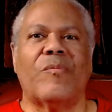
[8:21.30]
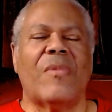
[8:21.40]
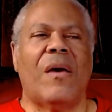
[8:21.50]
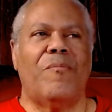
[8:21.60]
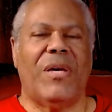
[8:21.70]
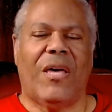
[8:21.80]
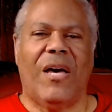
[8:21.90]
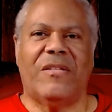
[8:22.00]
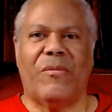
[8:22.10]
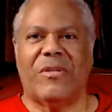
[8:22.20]
because
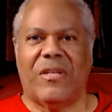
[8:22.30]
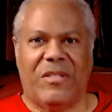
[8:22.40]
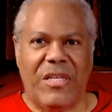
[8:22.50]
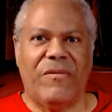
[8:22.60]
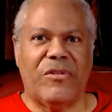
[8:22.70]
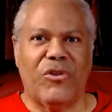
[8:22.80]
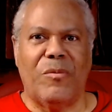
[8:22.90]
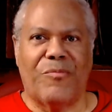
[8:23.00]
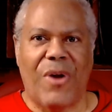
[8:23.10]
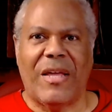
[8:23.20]
there was a civil suit
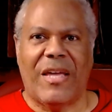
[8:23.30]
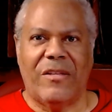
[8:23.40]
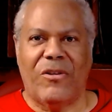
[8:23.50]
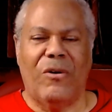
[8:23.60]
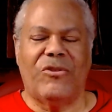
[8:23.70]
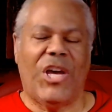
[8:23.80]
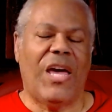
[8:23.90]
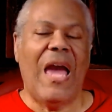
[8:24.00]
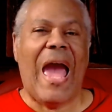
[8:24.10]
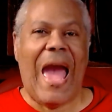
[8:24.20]
brought against
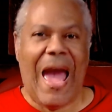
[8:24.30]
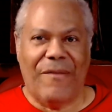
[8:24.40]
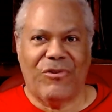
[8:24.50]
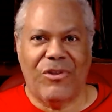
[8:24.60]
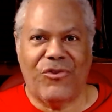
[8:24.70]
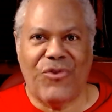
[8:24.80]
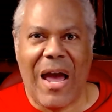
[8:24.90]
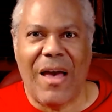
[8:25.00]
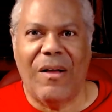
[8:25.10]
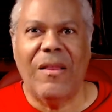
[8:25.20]
OJ after the
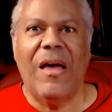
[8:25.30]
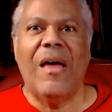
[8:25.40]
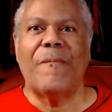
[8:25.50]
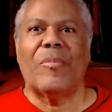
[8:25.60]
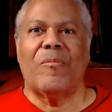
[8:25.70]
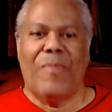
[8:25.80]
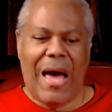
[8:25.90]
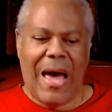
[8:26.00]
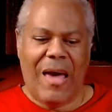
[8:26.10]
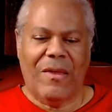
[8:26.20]
trial
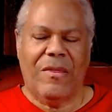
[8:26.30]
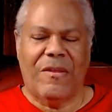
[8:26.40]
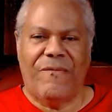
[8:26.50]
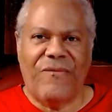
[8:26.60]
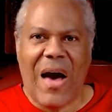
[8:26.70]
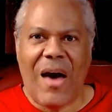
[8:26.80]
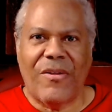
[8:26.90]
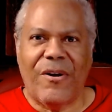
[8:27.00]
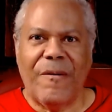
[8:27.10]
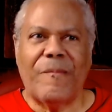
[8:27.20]
by the
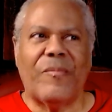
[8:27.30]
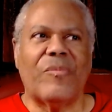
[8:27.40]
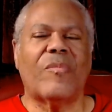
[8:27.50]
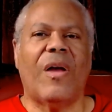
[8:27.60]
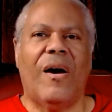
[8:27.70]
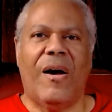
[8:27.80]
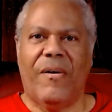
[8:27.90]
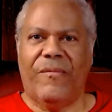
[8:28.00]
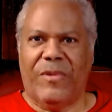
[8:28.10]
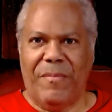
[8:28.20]
father
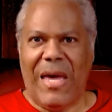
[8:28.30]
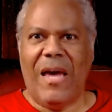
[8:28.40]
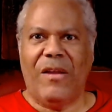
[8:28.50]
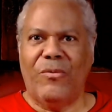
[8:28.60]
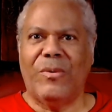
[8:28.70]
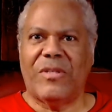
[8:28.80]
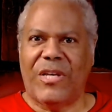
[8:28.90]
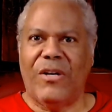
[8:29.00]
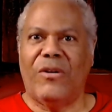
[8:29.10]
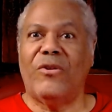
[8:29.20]
of the man who was
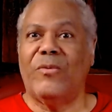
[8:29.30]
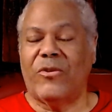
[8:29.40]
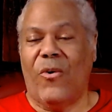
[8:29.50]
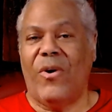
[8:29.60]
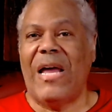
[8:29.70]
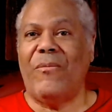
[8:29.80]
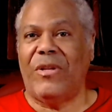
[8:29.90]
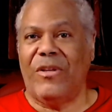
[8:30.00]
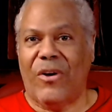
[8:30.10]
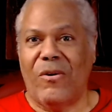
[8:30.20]
killed, who was going out with
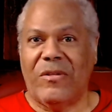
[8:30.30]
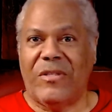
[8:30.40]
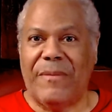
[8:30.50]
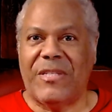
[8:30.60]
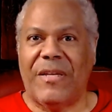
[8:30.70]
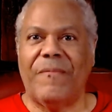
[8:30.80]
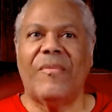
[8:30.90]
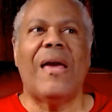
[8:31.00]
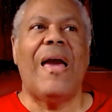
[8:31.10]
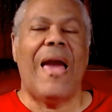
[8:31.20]
Nicole Simpson,
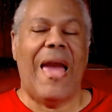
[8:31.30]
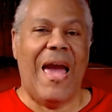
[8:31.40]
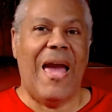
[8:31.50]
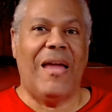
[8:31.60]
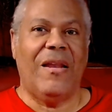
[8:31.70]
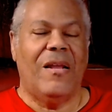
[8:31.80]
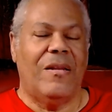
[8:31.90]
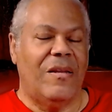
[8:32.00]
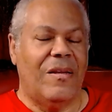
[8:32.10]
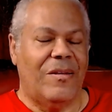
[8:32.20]
and
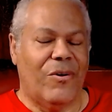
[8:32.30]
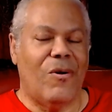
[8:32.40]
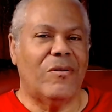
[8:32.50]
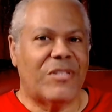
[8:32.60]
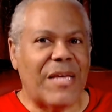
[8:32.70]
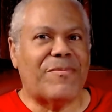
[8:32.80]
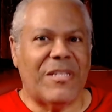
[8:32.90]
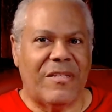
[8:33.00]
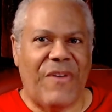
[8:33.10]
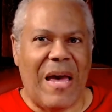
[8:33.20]
Nicole
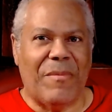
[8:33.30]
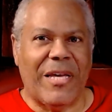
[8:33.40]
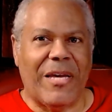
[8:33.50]
Simpson's family.